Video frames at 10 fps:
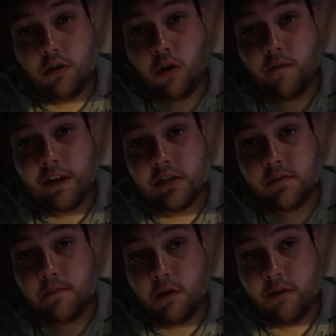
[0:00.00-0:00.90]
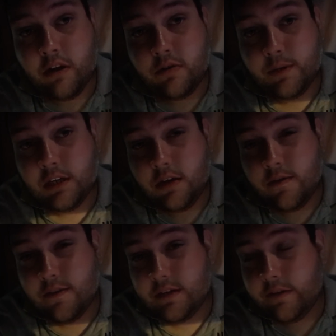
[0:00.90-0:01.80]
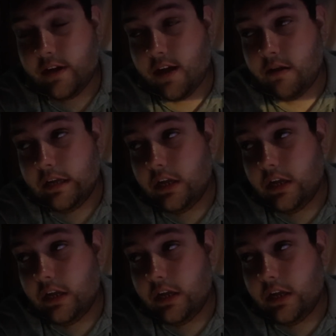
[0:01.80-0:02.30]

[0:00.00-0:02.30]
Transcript: of that tomorrow to include on this video.